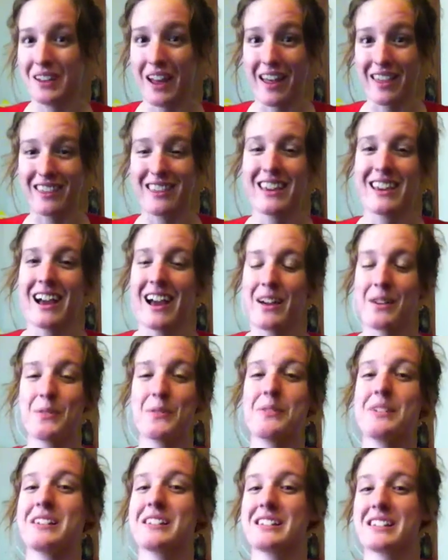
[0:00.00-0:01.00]
nothing. I
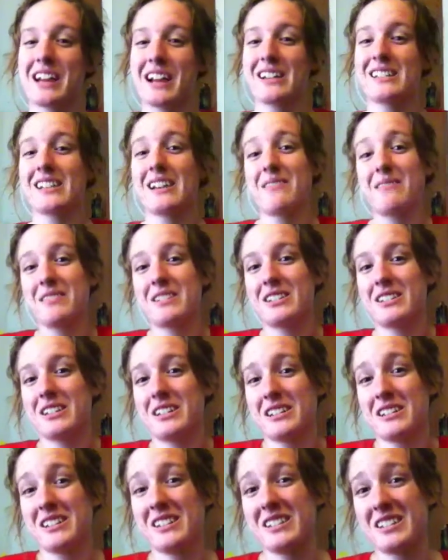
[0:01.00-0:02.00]
don't want sex. I,
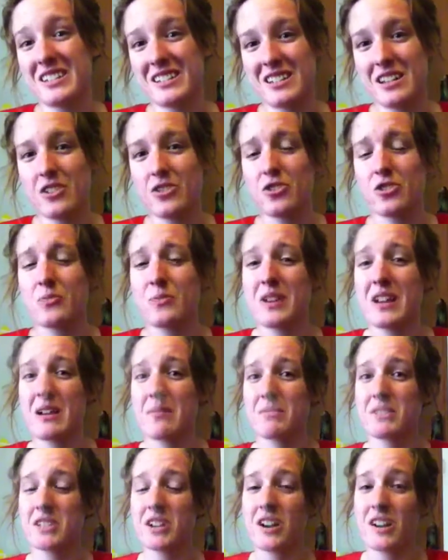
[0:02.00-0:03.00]
it just doesn't interest me, and
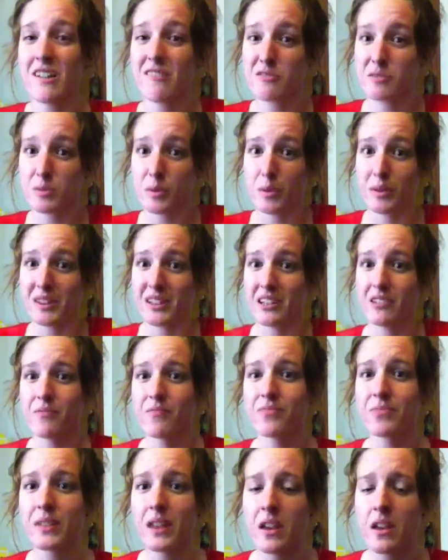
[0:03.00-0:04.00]
I'm just not comfortable with it.
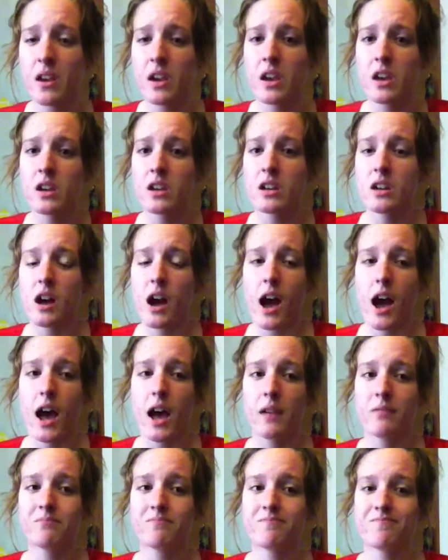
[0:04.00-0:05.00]

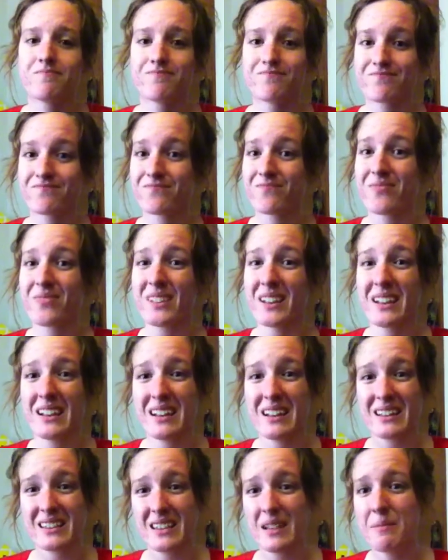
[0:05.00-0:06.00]
Um,
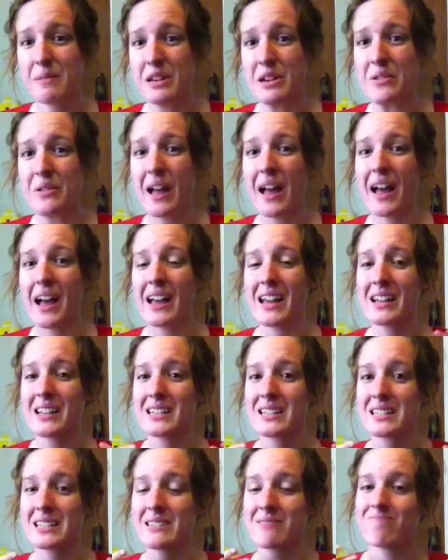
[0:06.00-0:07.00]
let me know,
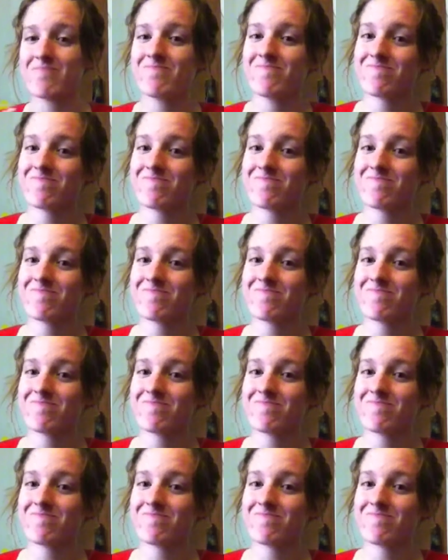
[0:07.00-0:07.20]
guys.